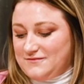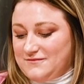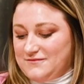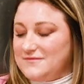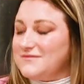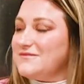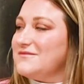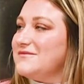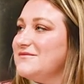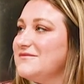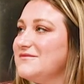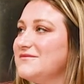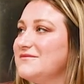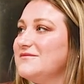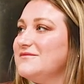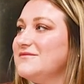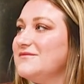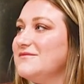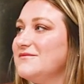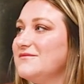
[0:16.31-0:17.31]

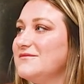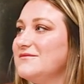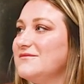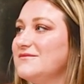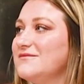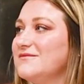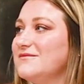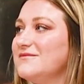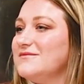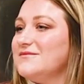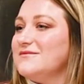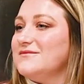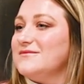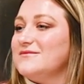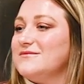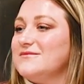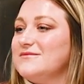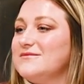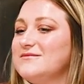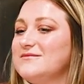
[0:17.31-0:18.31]

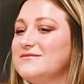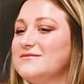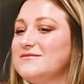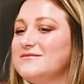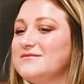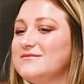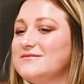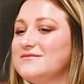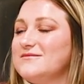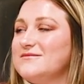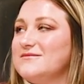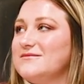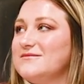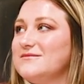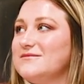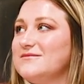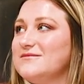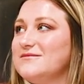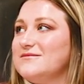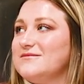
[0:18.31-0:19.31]

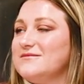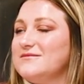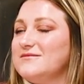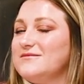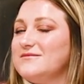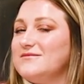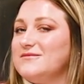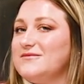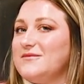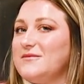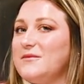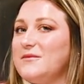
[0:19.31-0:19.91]
No words are spoken by the person on screen.